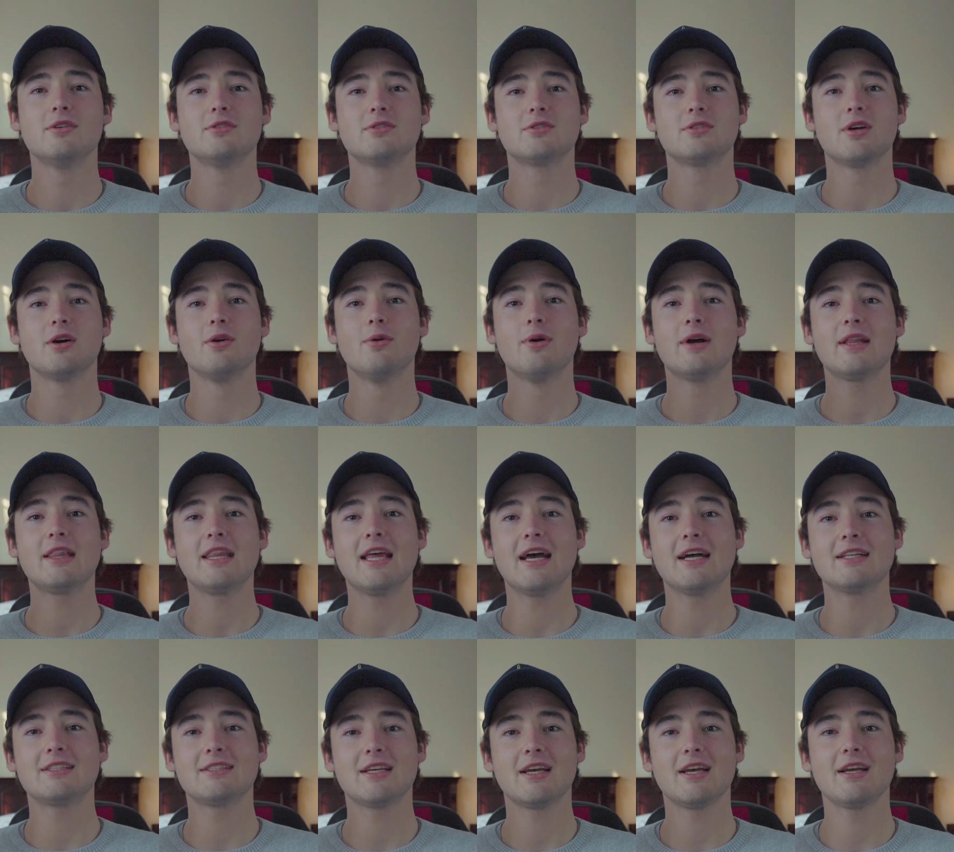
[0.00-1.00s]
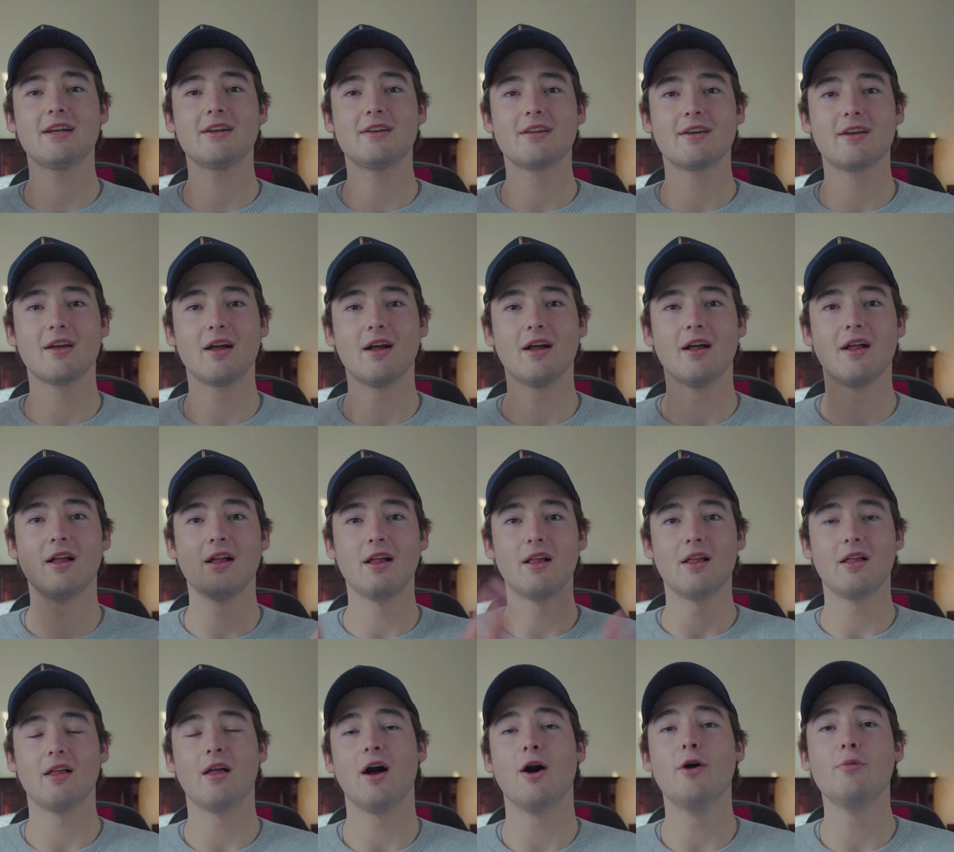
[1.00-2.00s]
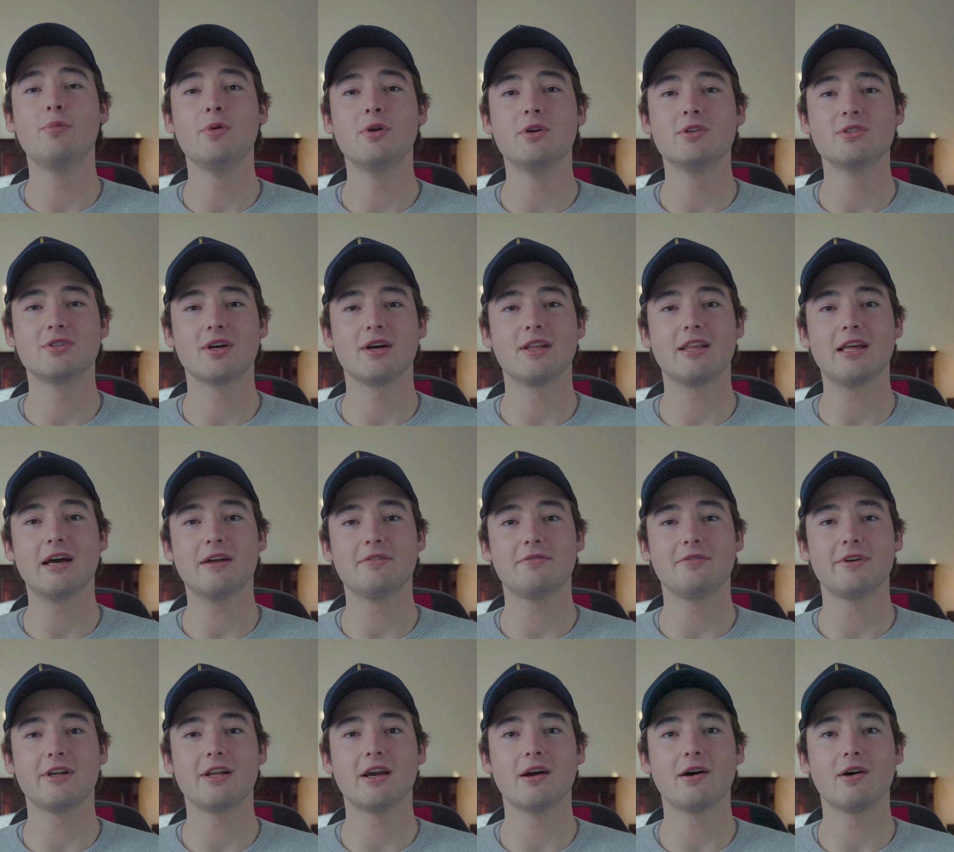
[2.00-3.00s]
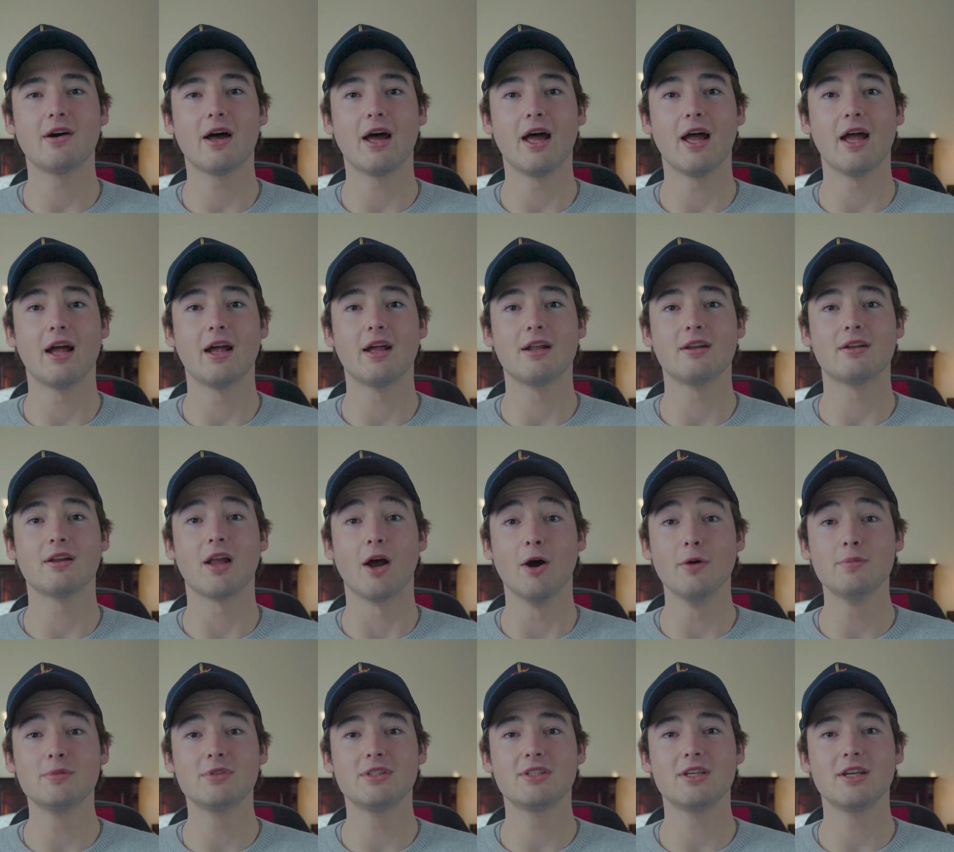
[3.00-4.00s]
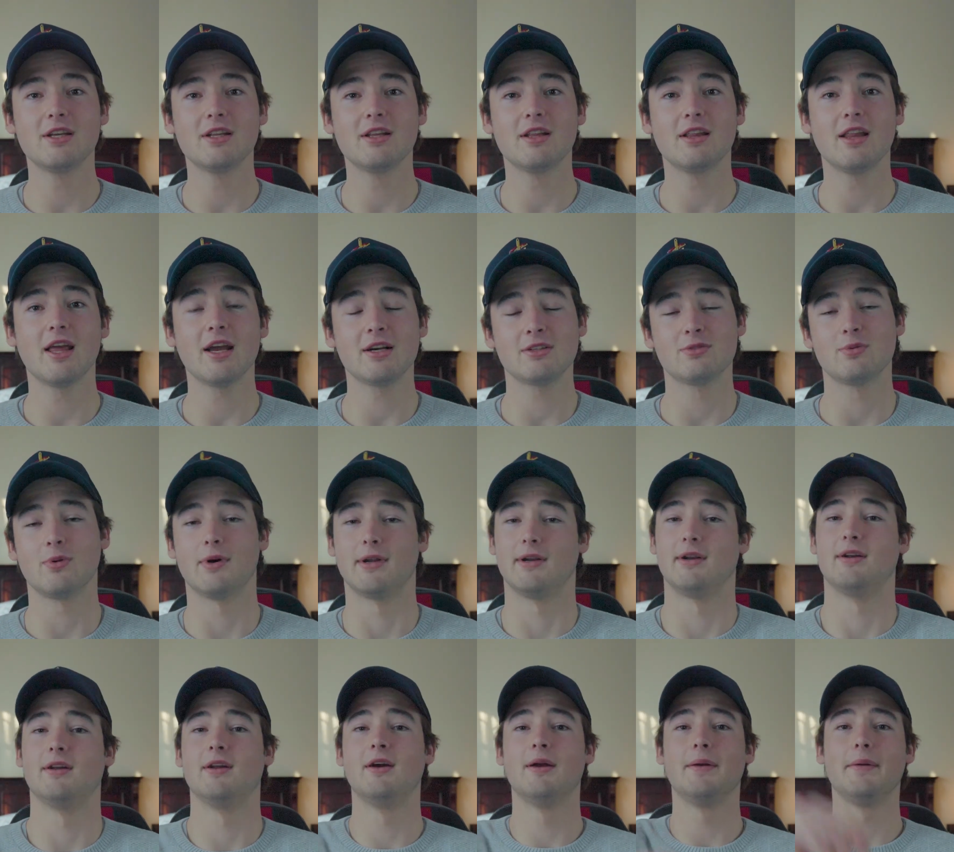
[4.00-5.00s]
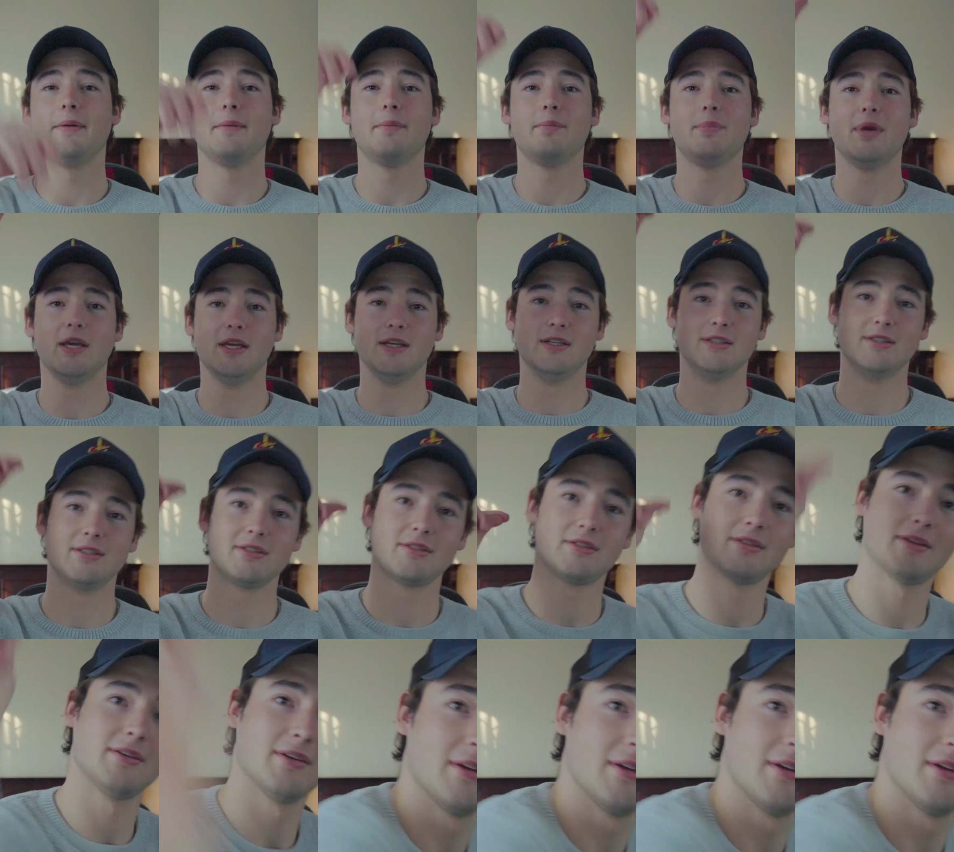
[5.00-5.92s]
So with that said, hope you enjoyed that video and hope to see you in the next one. Peace.